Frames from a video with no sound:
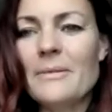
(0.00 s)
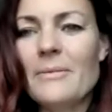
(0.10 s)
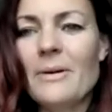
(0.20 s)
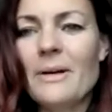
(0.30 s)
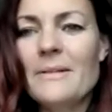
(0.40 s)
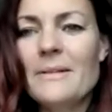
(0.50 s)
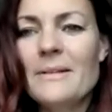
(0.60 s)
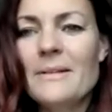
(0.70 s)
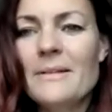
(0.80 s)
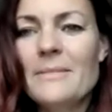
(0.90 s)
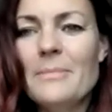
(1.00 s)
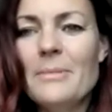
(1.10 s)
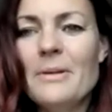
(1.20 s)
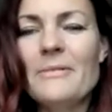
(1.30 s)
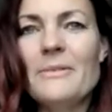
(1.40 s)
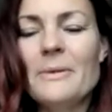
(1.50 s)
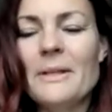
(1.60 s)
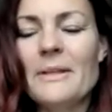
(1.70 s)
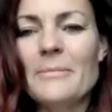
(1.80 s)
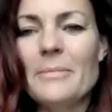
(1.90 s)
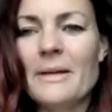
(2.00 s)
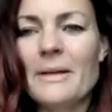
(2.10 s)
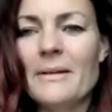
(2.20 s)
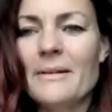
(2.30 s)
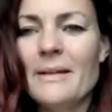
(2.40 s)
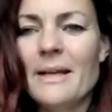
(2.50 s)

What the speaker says: want to be part of doing this better.